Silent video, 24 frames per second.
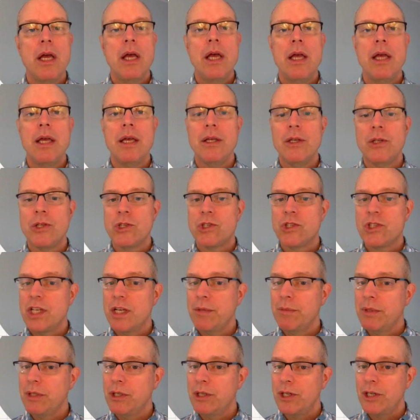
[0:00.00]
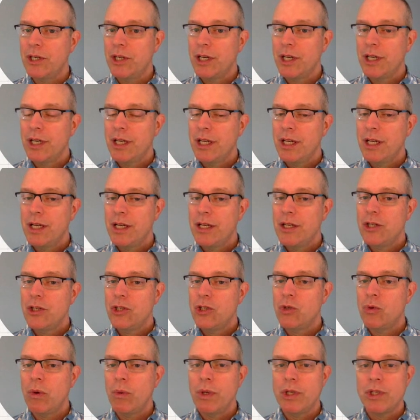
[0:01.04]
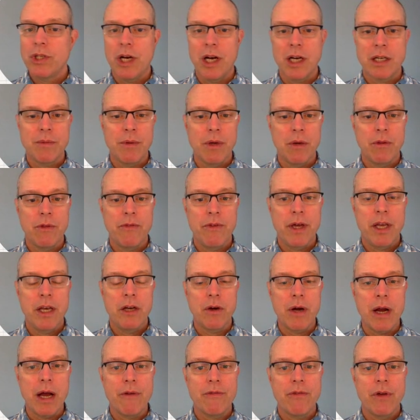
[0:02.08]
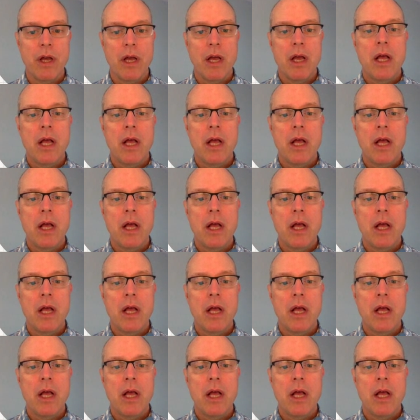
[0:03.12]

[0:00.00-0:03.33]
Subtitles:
is similar to what we talked about with Van de Graaff,